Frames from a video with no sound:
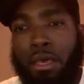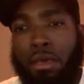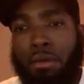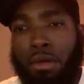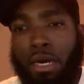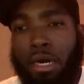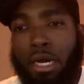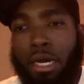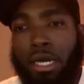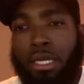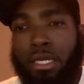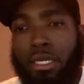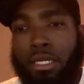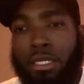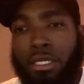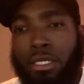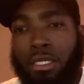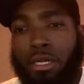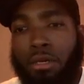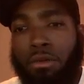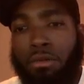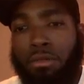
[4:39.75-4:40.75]
but
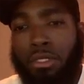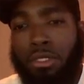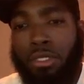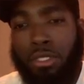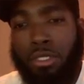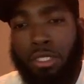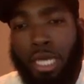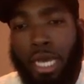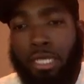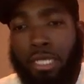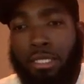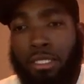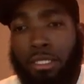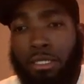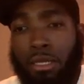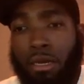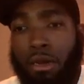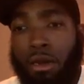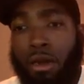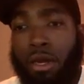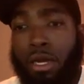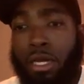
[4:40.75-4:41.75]
you know, the chances
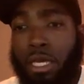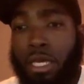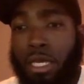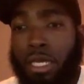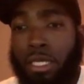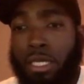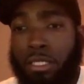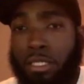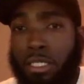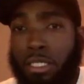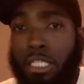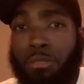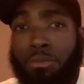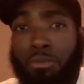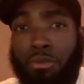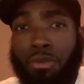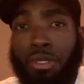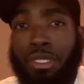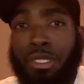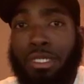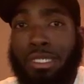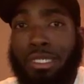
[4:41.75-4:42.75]
are it's it's
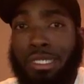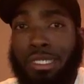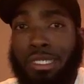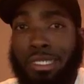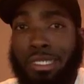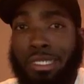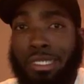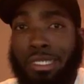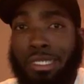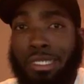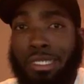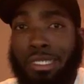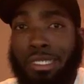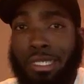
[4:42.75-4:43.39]
pretty slim.